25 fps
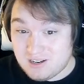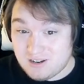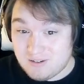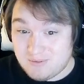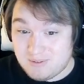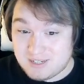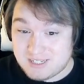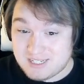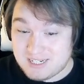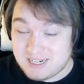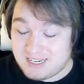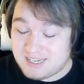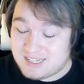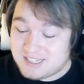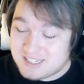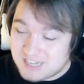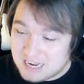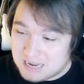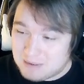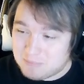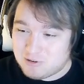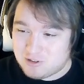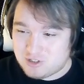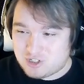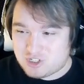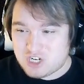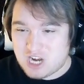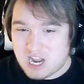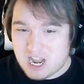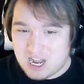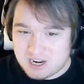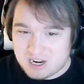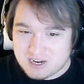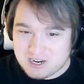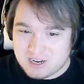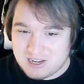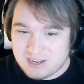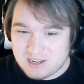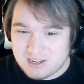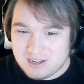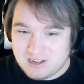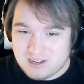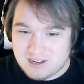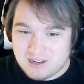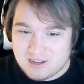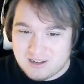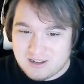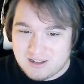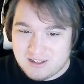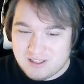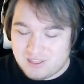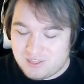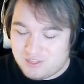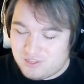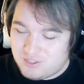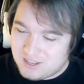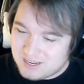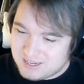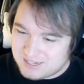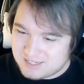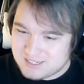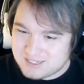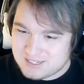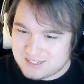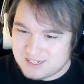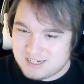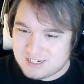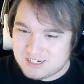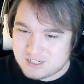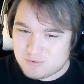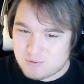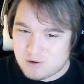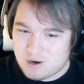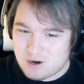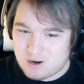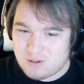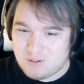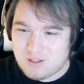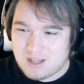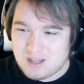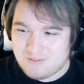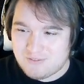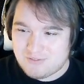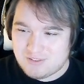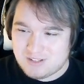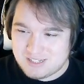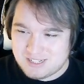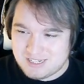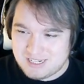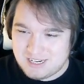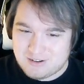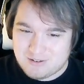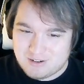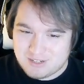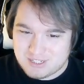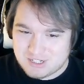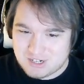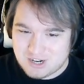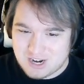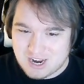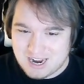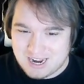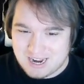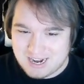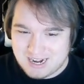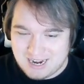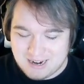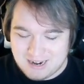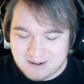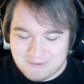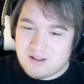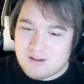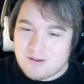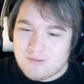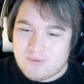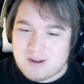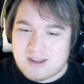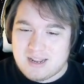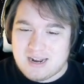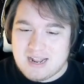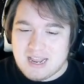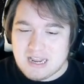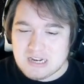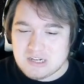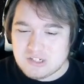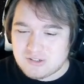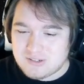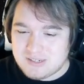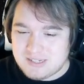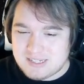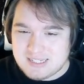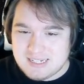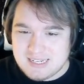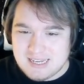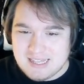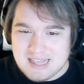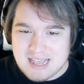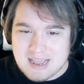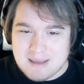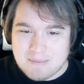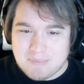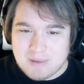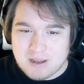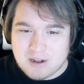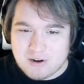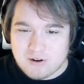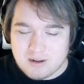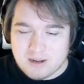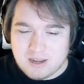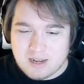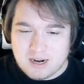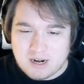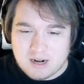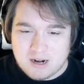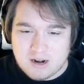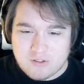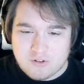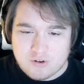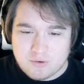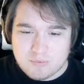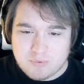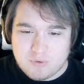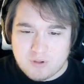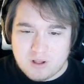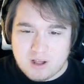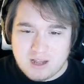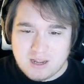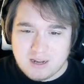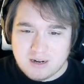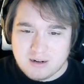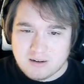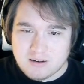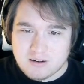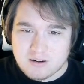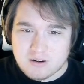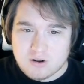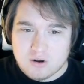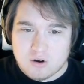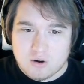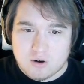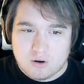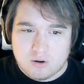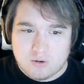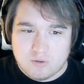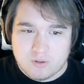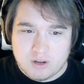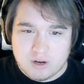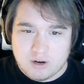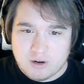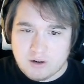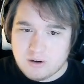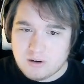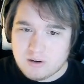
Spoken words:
We see a double shock. This is where a lot of the secrets are hiding. We can actually see that better in another plot earlier.